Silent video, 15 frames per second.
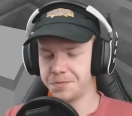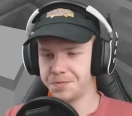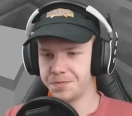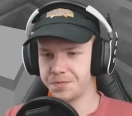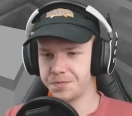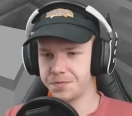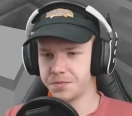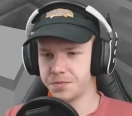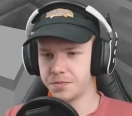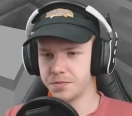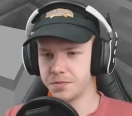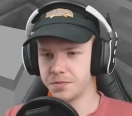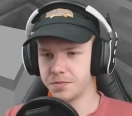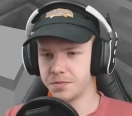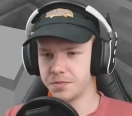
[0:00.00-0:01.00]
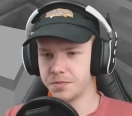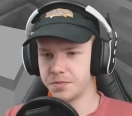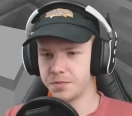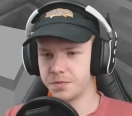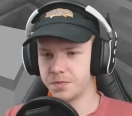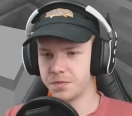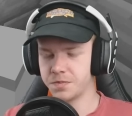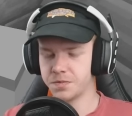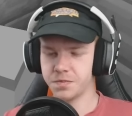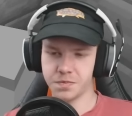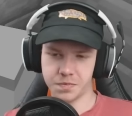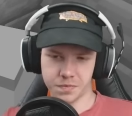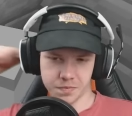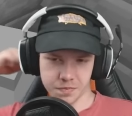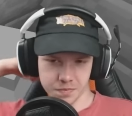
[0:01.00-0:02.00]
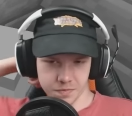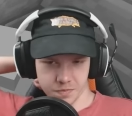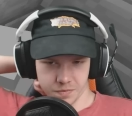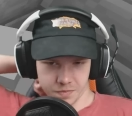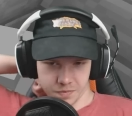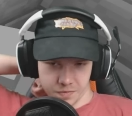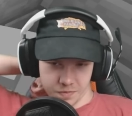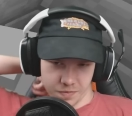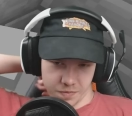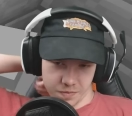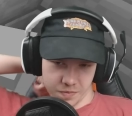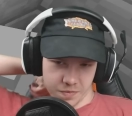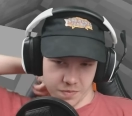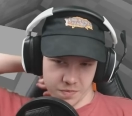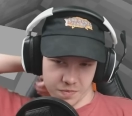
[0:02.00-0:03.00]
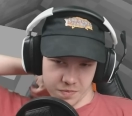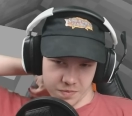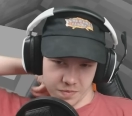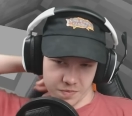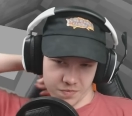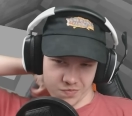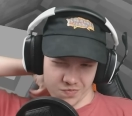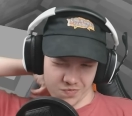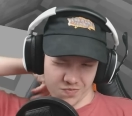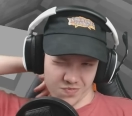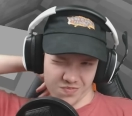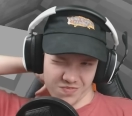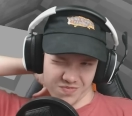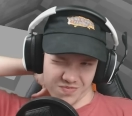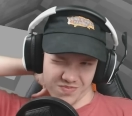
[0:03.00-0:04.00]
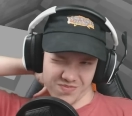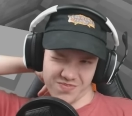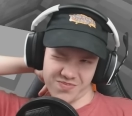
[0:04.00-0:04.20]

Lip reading: [no speech]